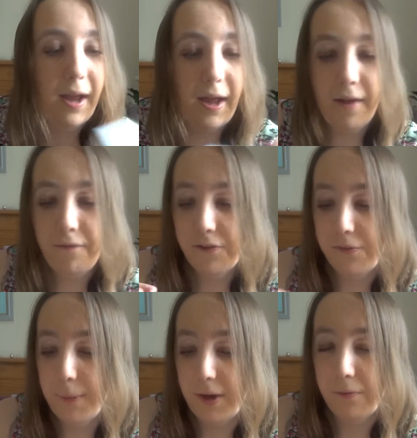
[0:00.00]
ever
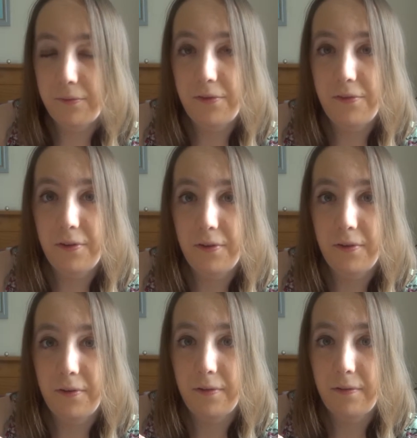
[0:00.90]
smelt
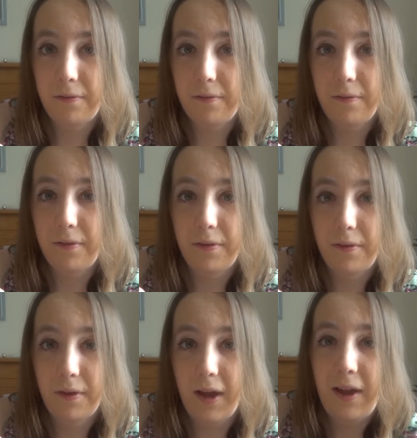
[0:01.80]
to
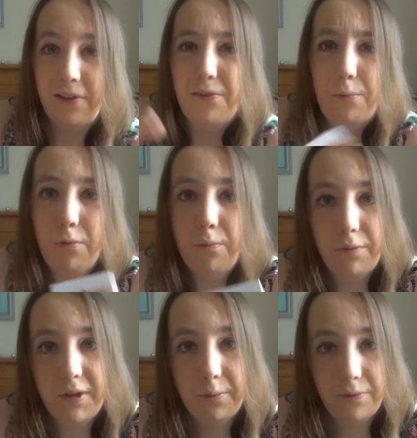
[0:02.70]
actual
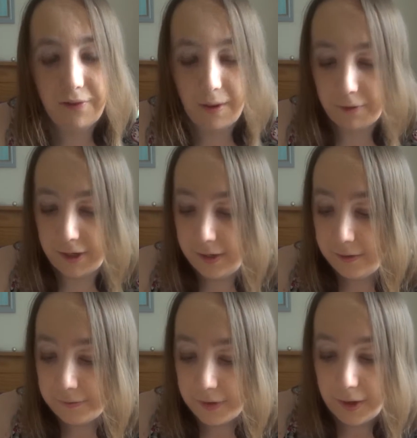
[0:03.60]
real
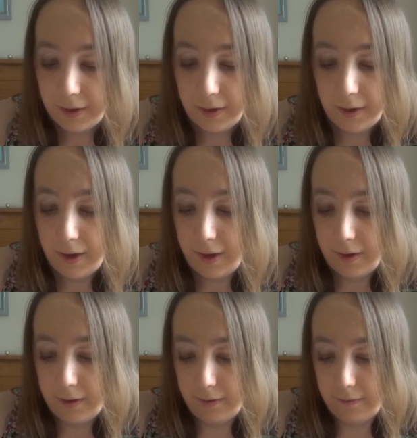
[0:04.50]
cherries.
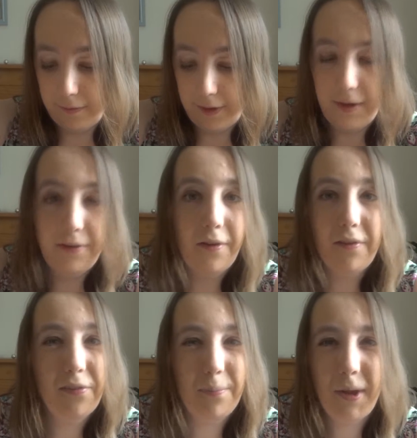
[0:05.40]
Like, they
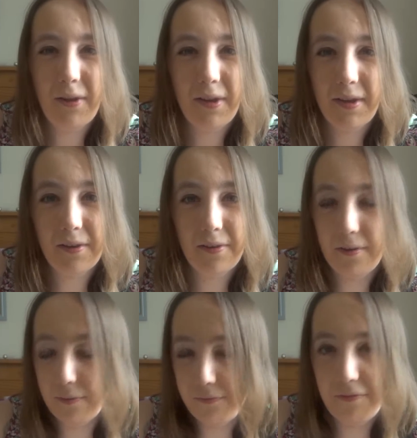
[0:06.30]
don't smell like
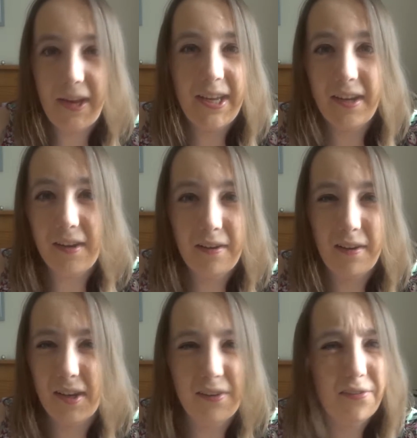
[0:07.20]
the fake,
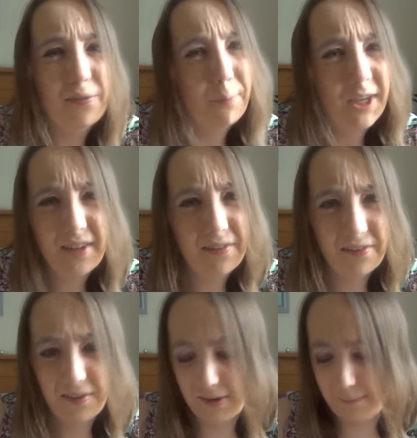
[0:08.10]
like, sweet
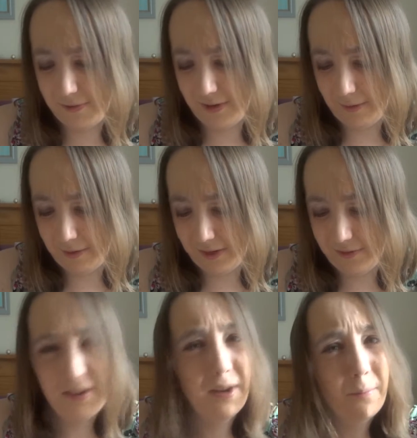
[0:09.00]
type
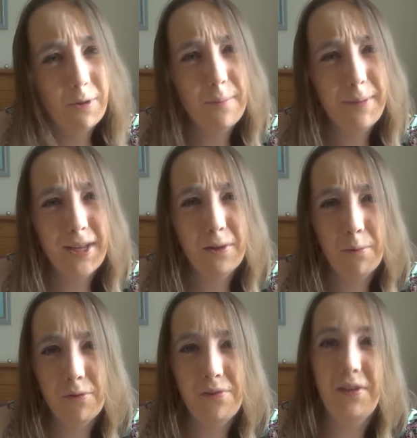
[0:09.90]
cherries. You know what I mean? The
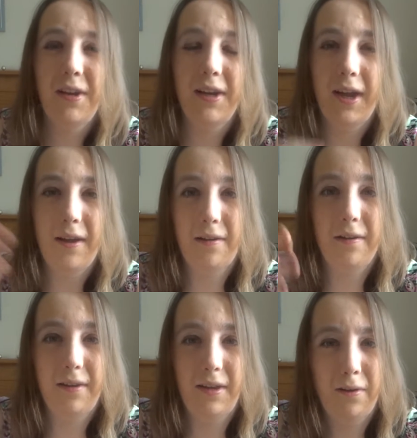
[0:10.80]
ones you can get
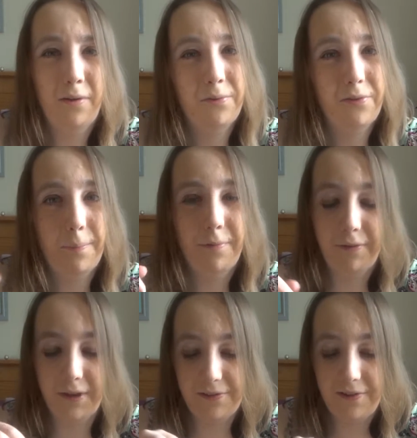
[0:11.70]
on top of,
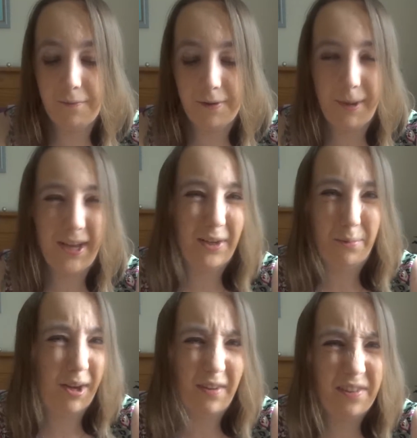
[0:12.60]
like, cherry
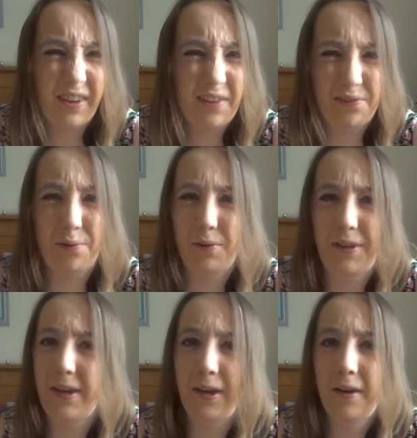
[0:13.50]
Bakewells, that sort of
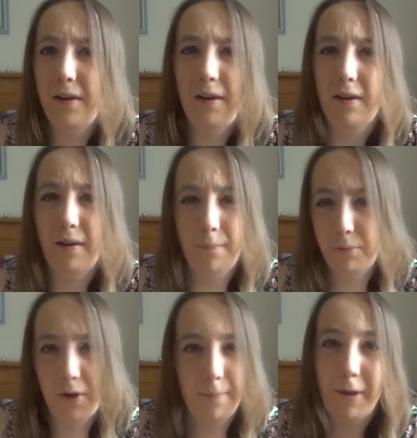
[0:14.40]
thing. I'm
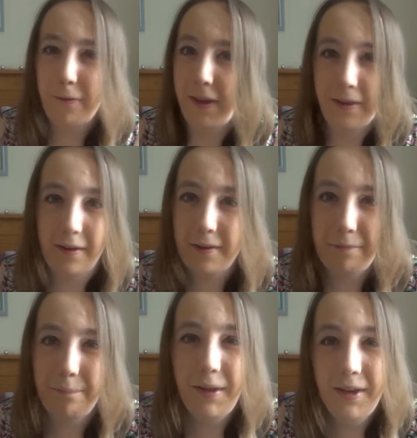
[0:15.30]
not about that
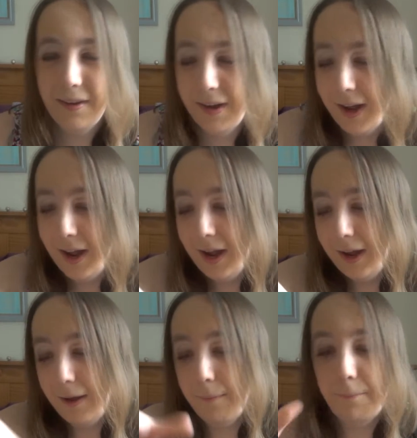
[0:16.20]
life.
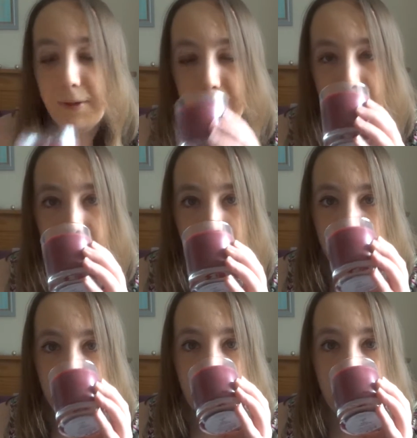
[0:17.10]
But
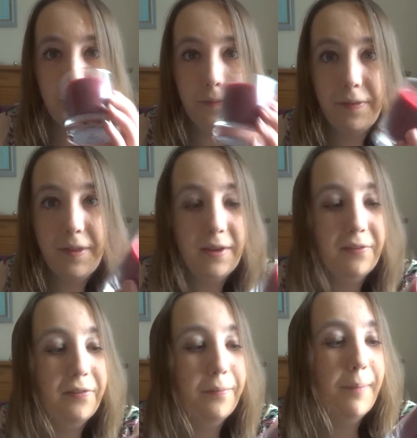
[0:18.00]
this
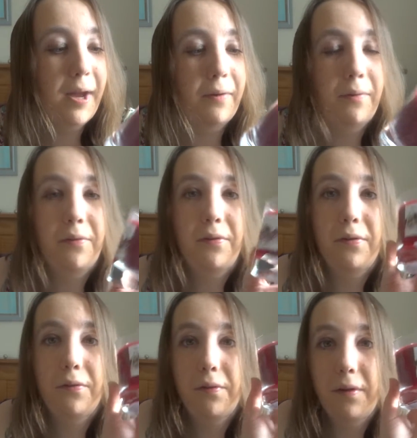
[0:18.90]
smells
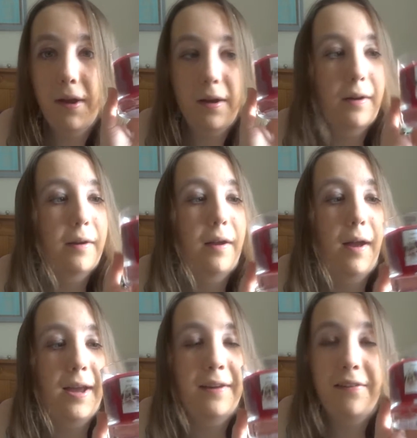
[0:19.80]

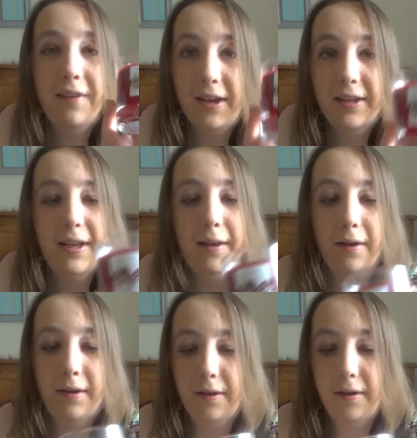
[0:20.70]
exactly
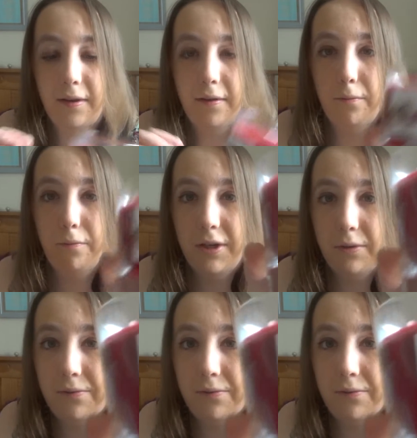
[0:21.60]
like real